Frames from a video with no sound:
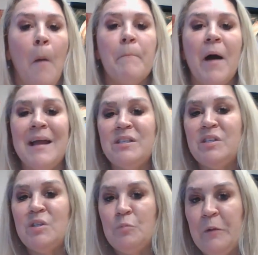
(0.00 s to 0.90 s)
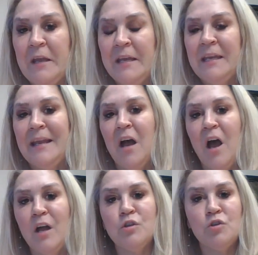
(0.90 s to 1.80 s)
by speaking
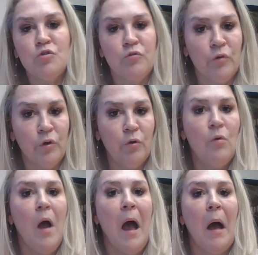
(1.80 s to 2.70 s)
untrue